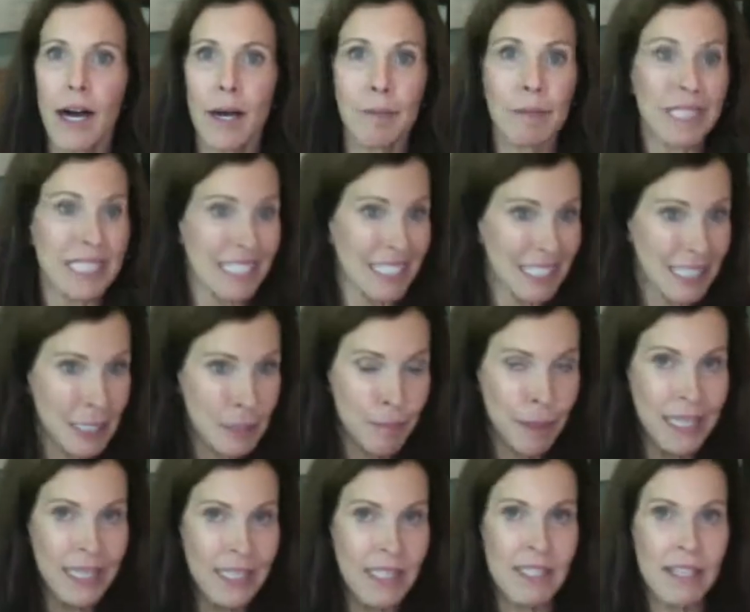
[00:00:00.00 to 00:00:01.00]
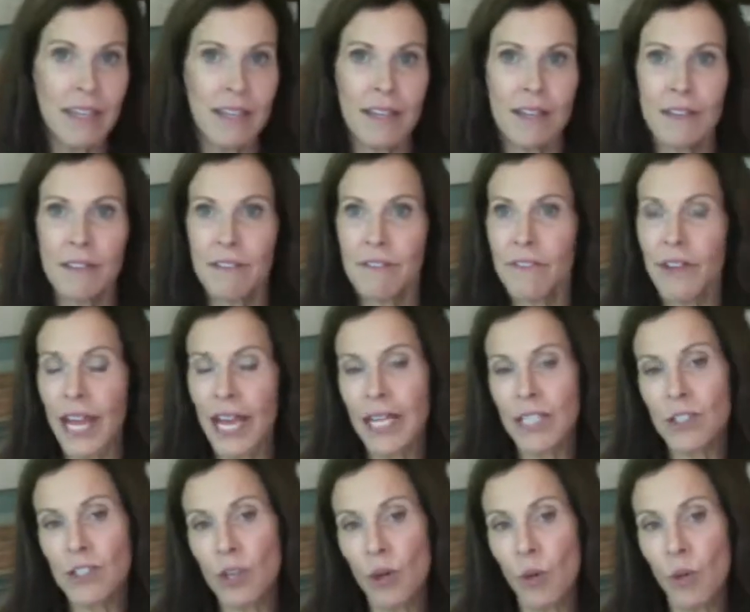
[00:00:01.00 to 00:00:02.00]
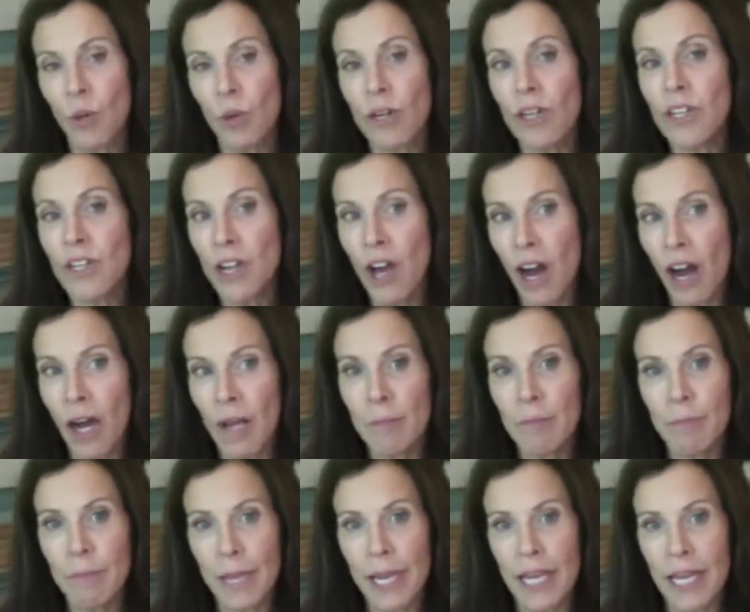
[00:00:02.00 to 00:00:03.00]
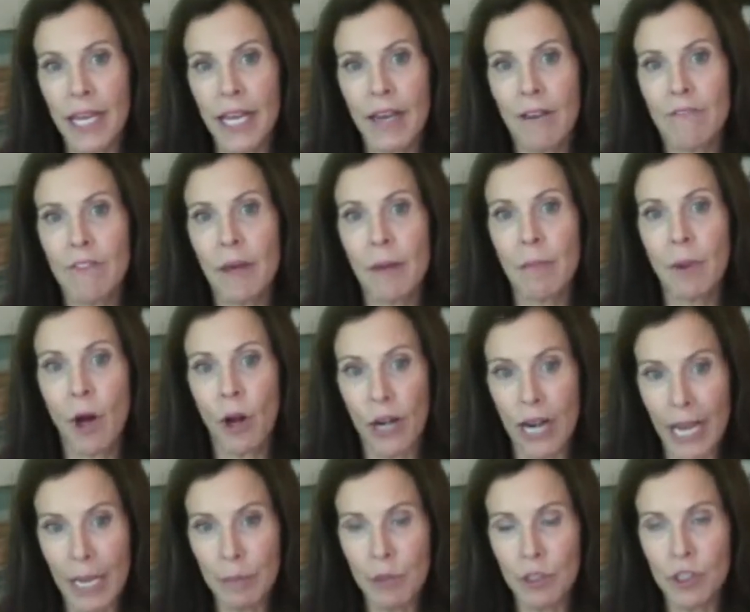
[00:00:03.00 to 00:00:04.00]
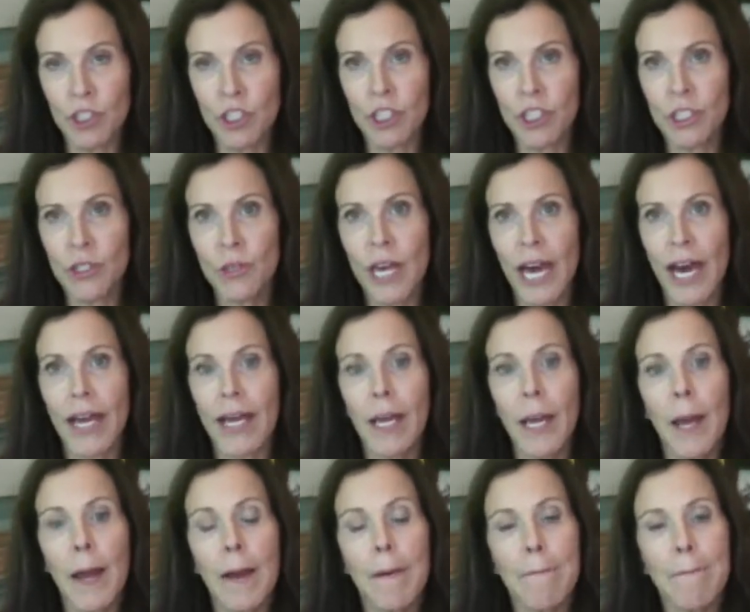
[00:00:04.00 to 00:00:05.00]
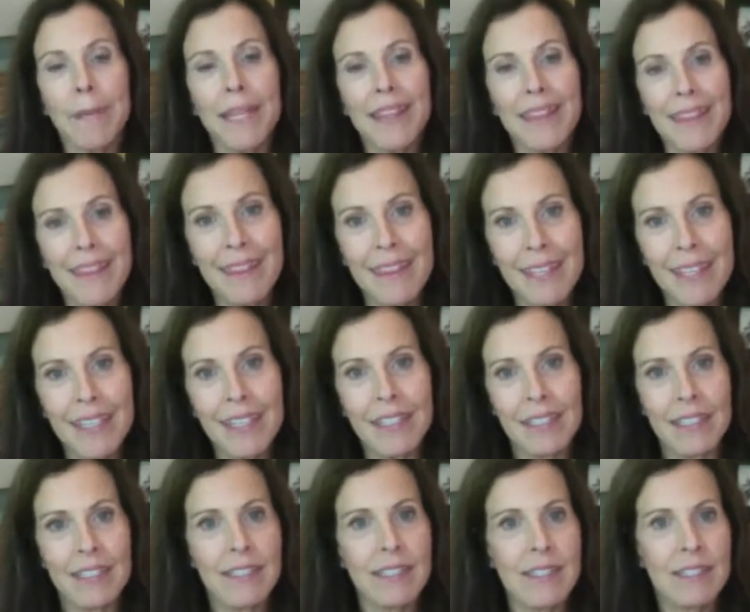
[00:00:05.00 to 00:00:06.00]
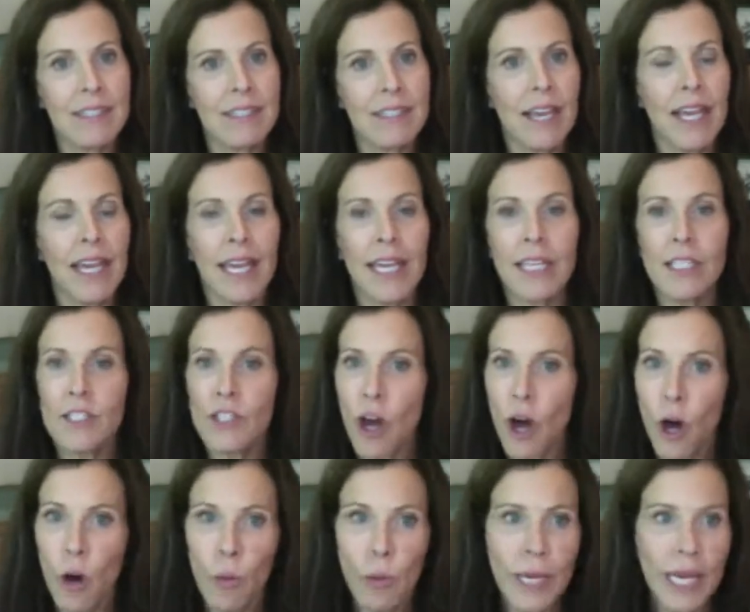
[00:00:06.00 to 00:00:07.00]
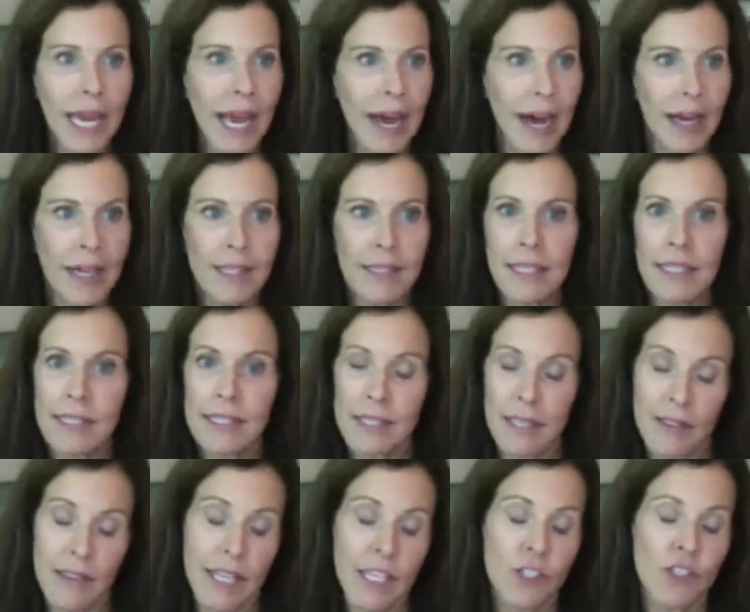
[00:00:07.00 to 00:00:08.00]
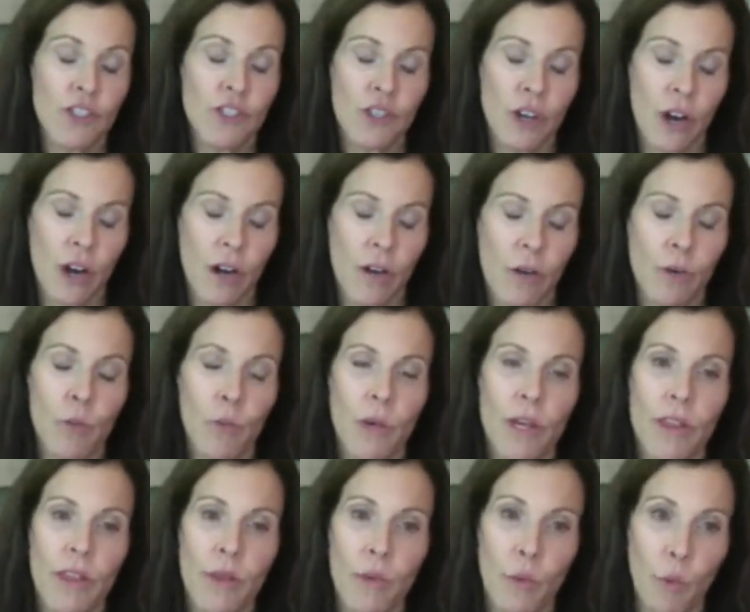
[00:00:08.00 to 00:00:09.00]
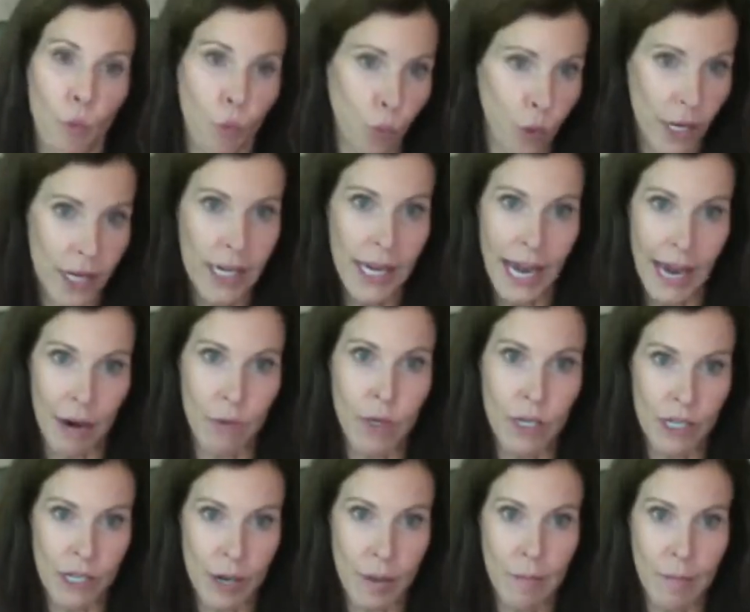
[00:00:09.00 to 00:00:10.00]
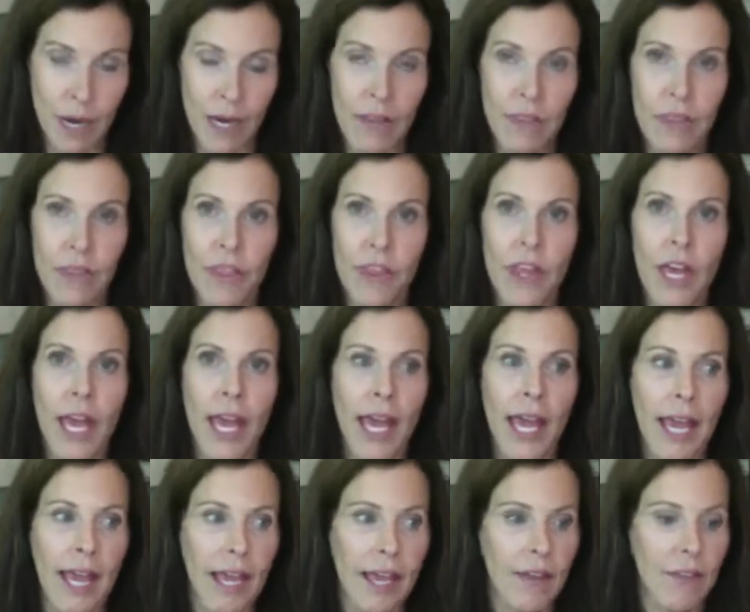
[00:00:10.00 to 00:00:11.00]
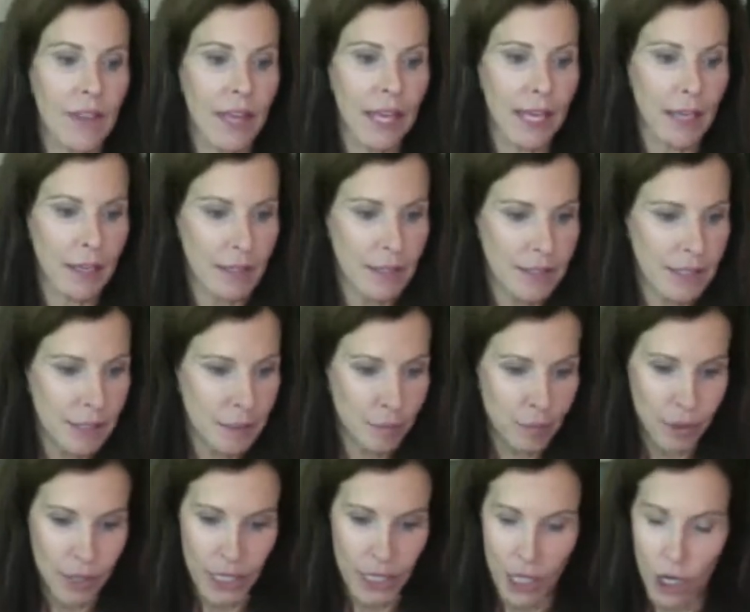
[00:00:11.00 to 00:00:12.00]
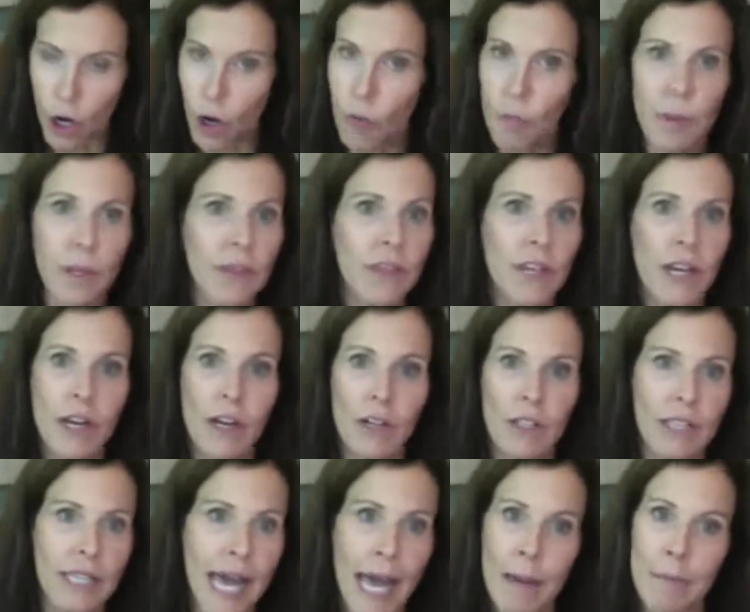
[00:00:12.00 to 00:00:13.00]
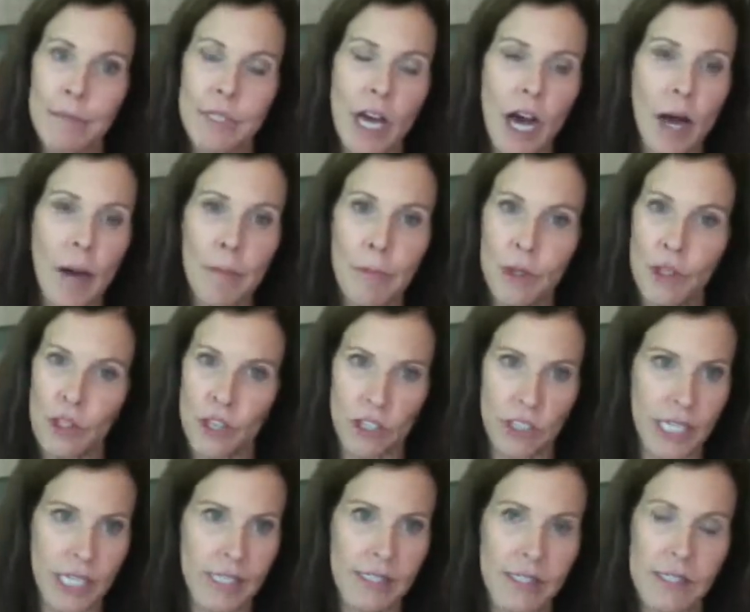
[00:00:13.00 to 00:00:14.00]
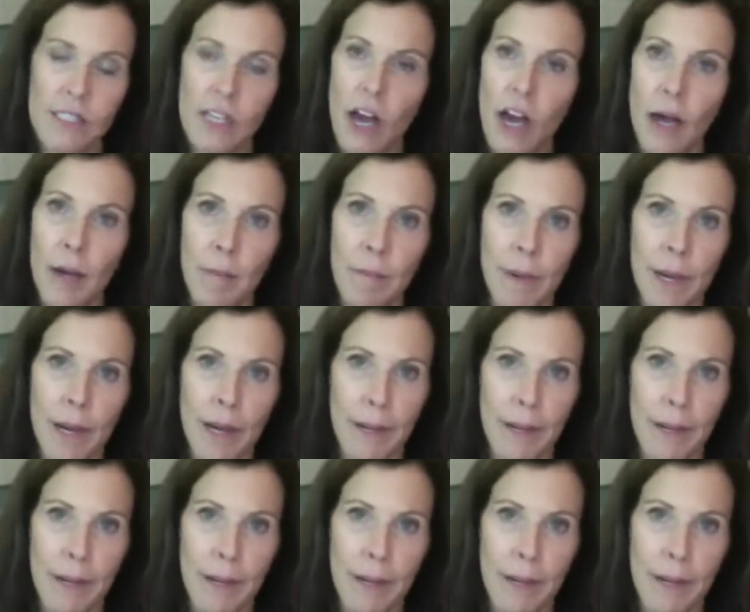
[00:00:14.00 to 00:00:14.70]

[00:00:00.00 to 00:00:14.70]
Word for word: It's expensive, and so not many of them are able to do that. But this is all we ask, is that they start with 1 hour a month, and they simply open their laptop or their desktop